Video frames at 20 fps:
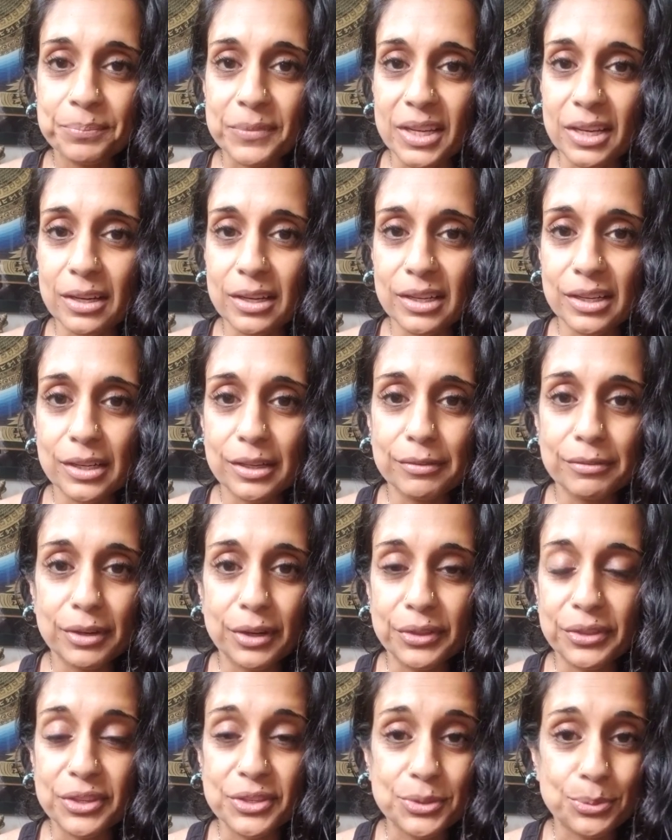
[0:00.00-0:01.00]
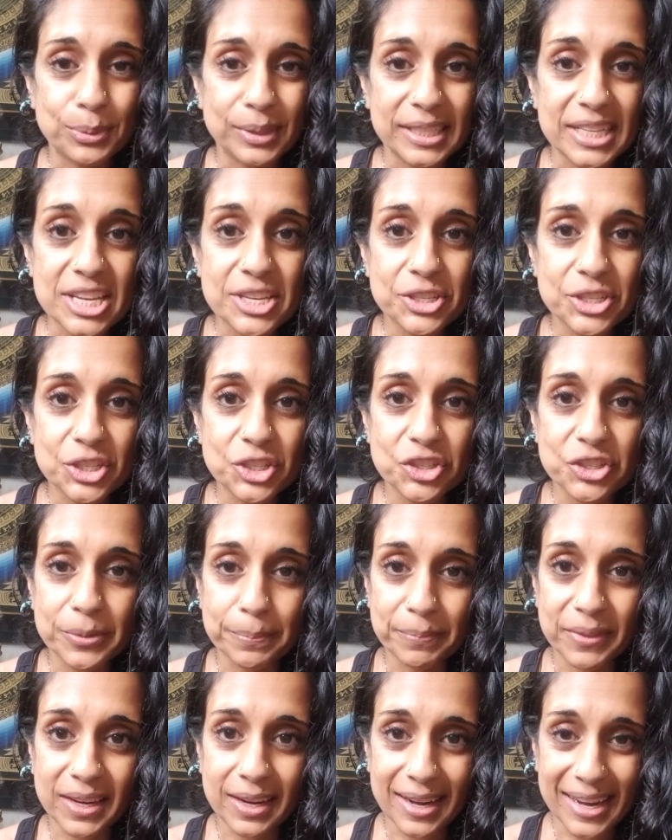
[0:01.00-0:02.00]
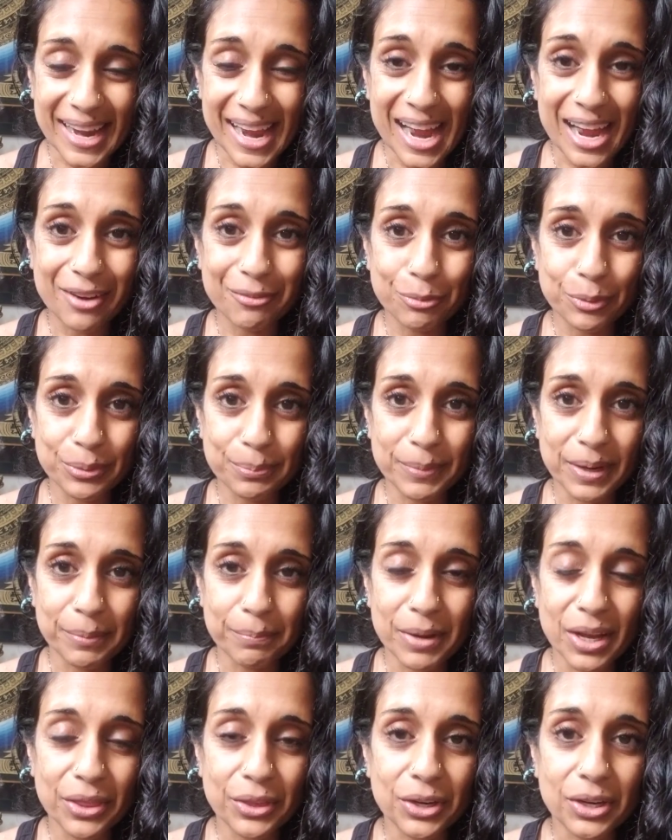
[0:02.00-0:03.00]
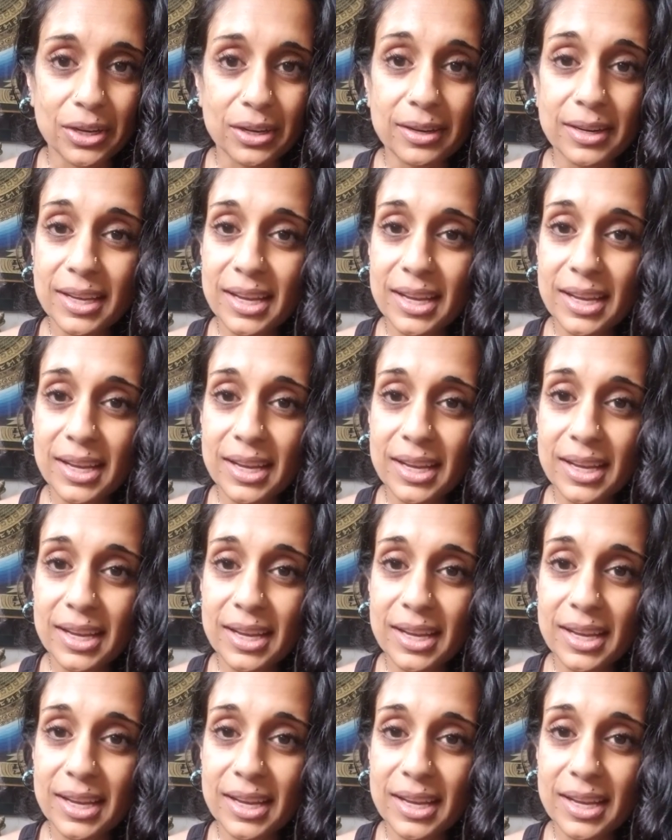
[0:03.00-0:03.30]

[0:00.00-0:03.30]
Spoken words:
of this relationship that I have with my mother.